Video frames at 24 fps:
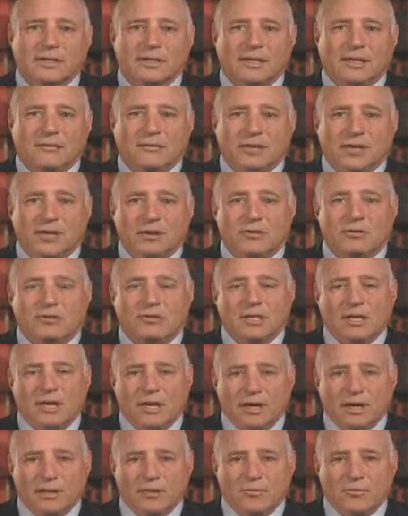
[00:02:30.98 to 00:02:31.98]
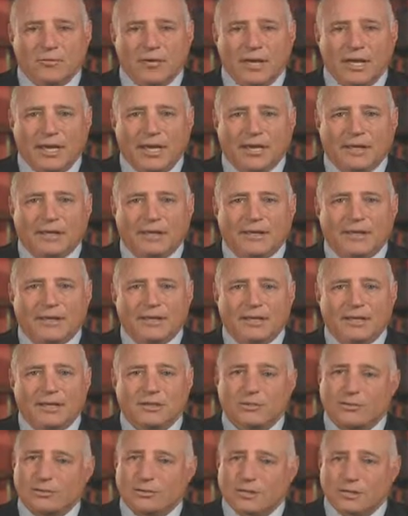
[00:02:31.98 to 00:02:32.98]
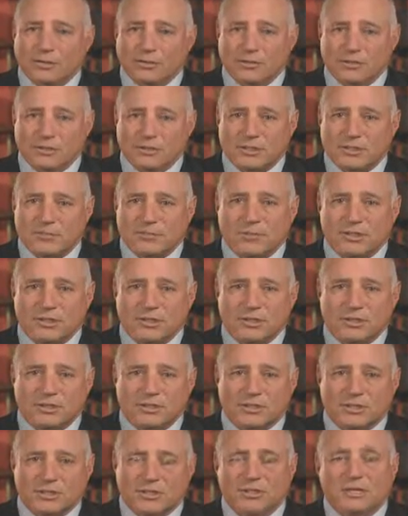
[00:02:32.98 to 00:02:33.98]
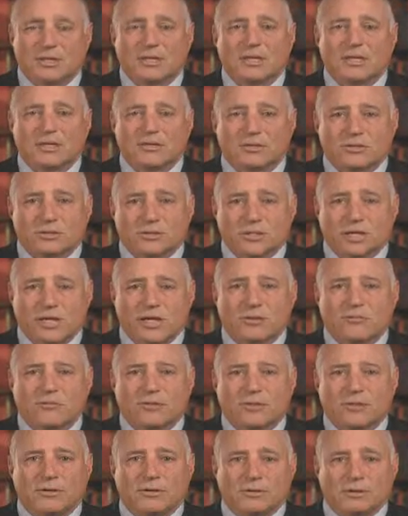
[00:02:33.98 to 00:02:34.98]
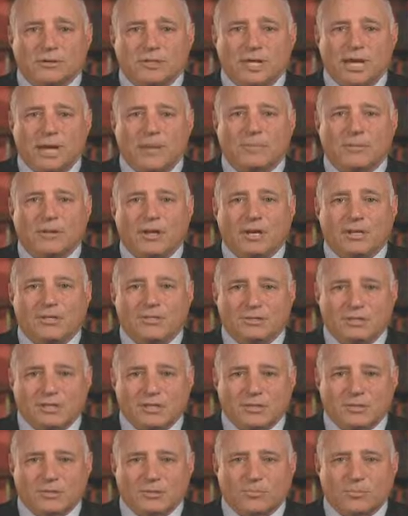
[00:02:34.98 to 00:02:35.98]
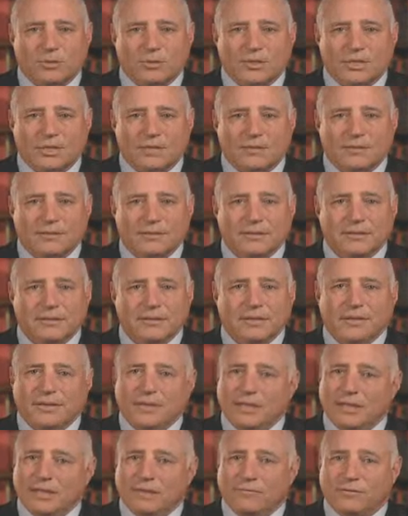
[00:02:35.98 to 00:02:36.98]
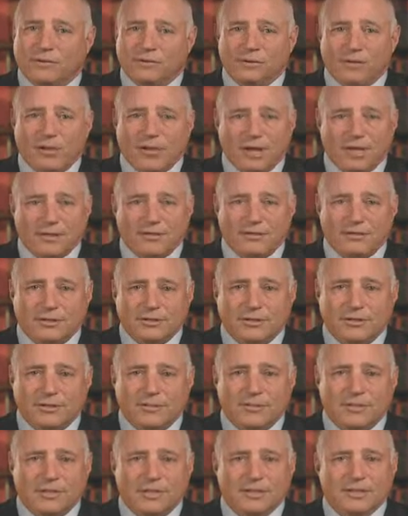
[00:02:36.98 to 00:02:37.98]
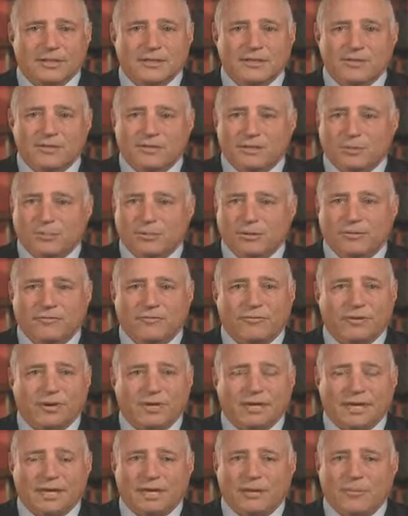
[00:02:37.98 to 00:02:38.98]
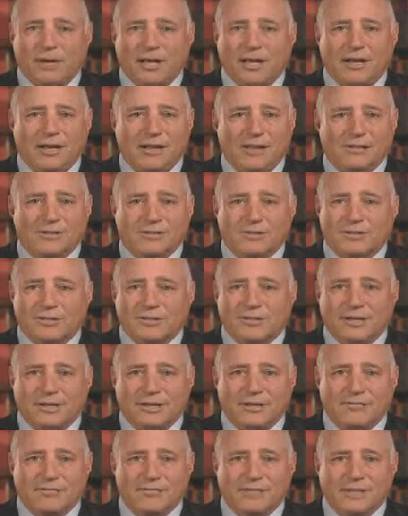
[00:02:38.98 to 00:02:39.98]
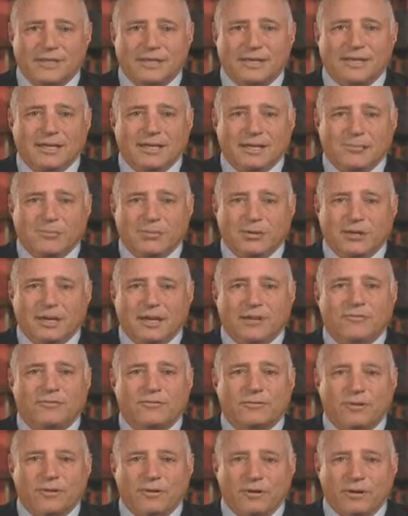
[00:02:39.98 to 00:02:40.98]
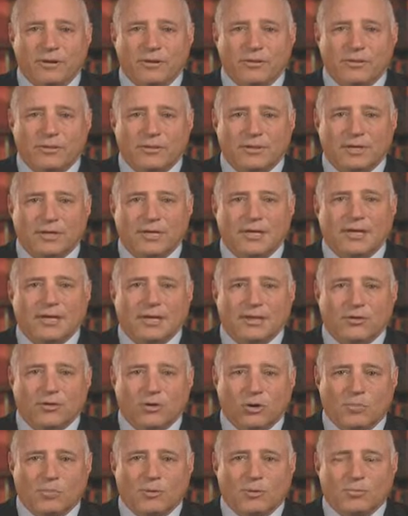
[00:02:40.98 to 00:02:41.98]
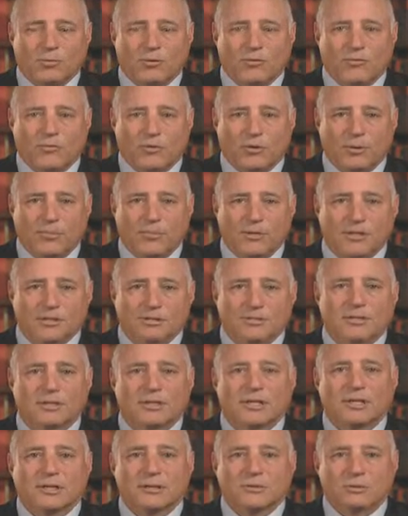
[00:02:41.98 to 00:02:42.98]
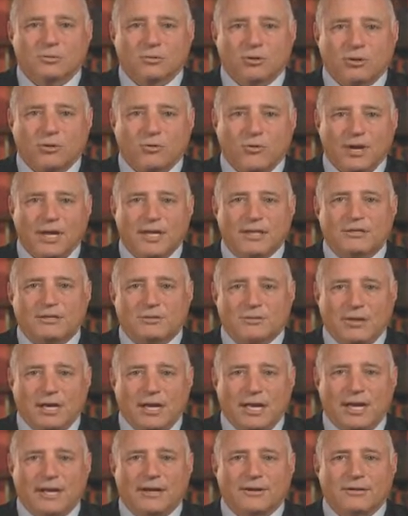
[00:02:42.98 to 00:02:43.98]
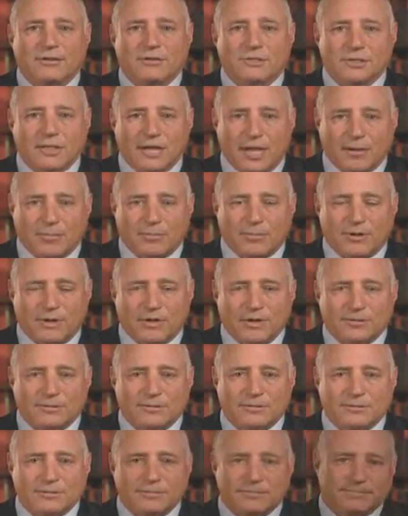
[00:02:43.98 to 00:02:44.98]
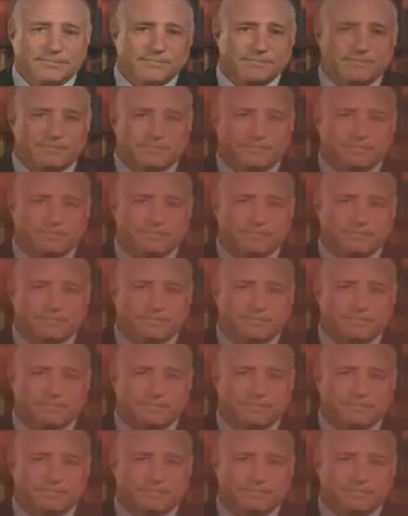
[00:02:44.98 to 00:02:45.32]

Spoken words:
If it goes the other way and you're in a losing position, stick with your stop-loss discipline. If you're long-term, simply forget about all this stuff and plan for growth and corporate performance to equate to a higher stock price.